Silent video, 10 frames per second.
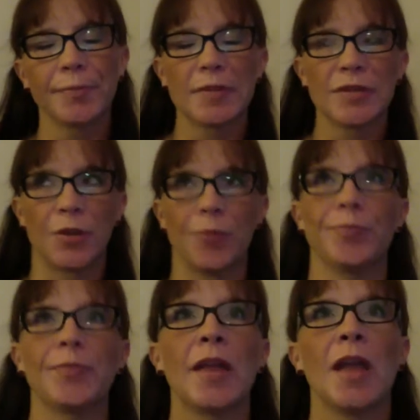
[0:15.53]
So
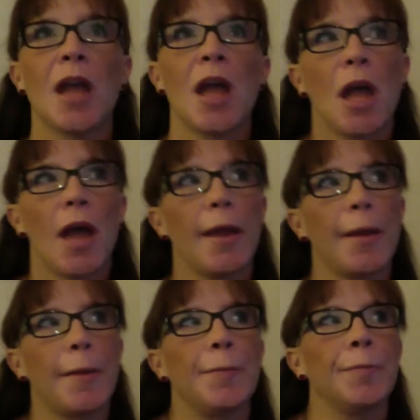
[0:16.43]

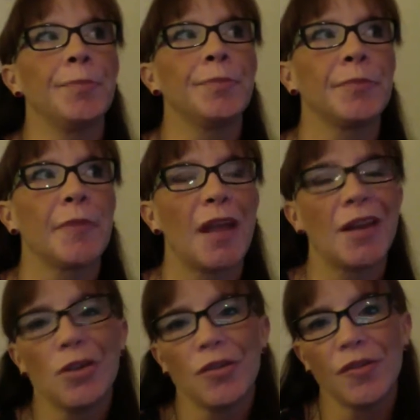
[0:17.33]
I
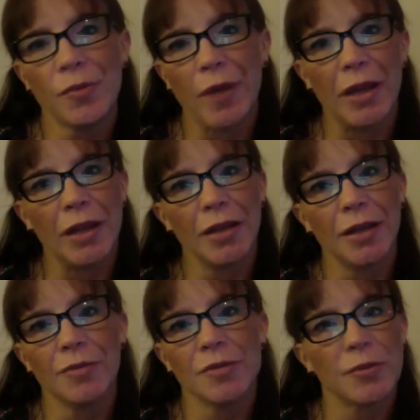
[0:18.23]
don't know if you read it.
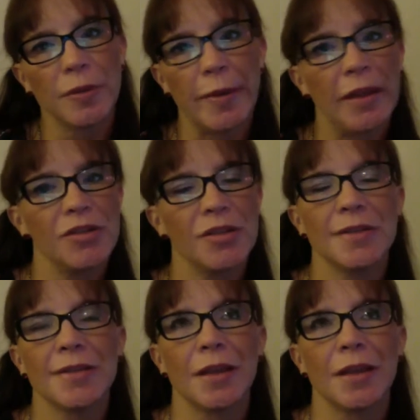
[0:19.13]
It was 3 pages.